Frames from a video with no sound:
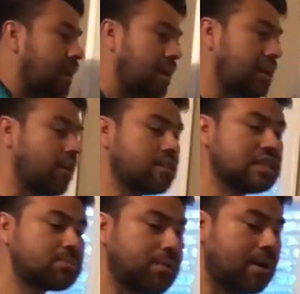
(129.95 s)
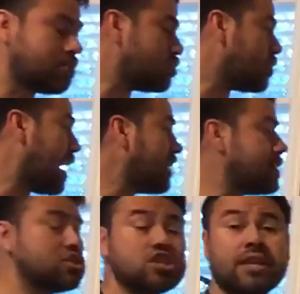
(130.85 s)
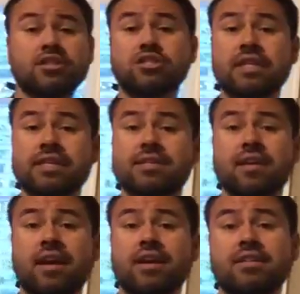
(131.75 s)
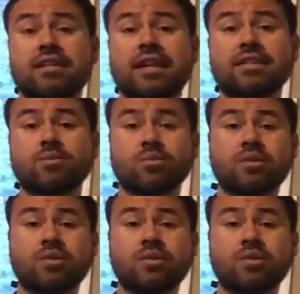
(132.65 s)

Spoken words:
and all these problems, you have to change these to decimals,